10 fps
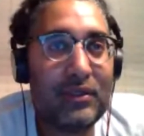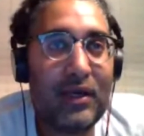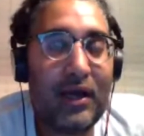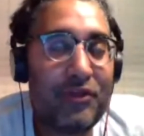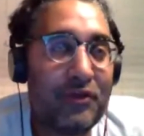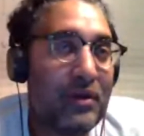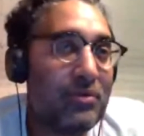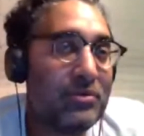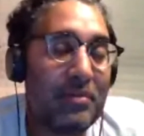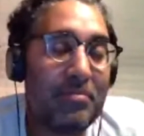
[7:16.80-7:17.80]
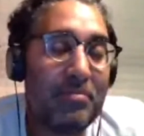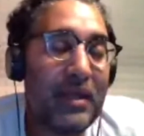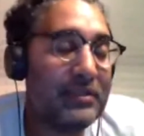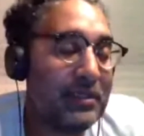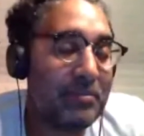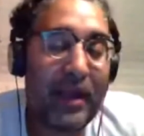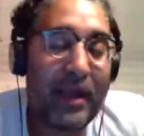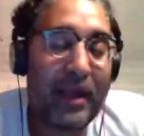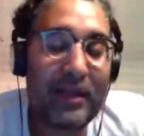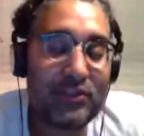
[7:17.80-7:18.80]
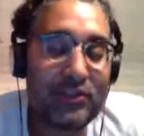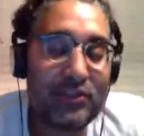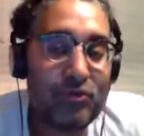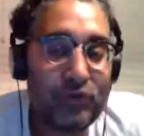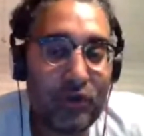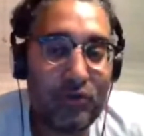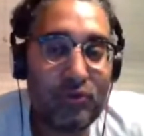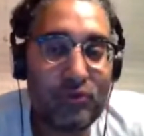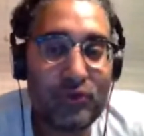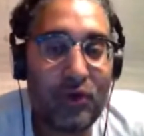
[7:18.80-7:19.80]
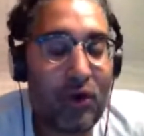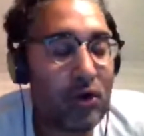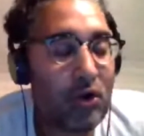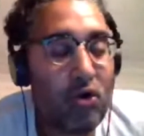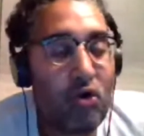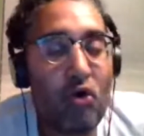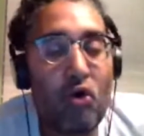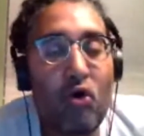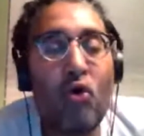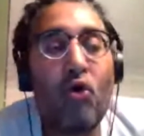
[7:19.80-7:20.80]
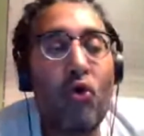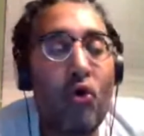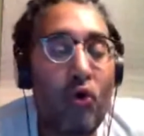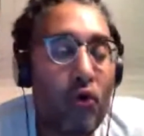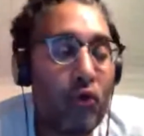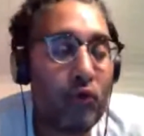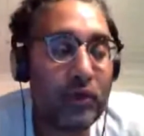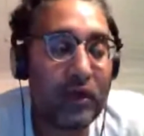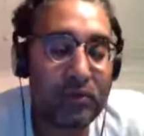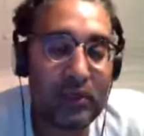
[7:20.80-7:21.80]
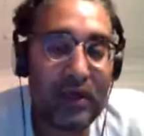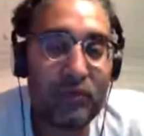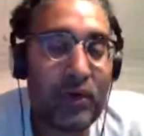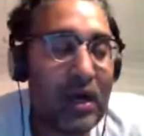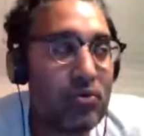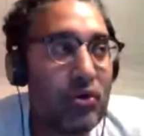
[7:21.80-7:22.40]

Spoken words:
I thought that was an amazing match. The Usos are on a whole nother level.